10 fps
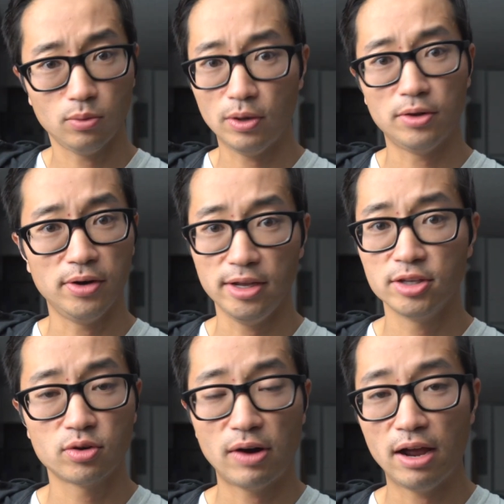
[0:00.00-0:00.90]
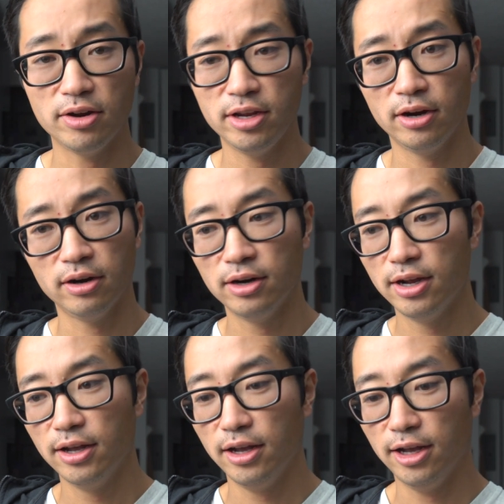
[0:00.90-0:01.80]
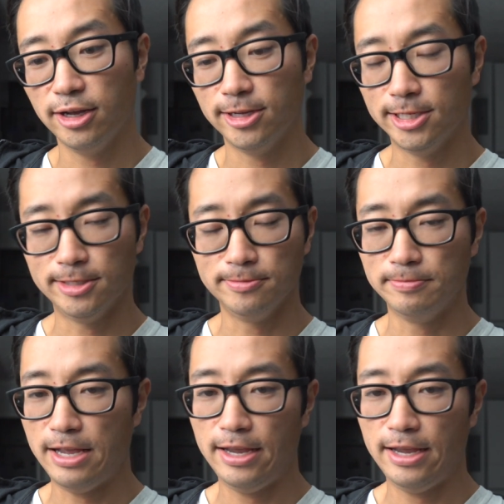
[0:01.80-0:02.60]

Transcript: the weather is around here um,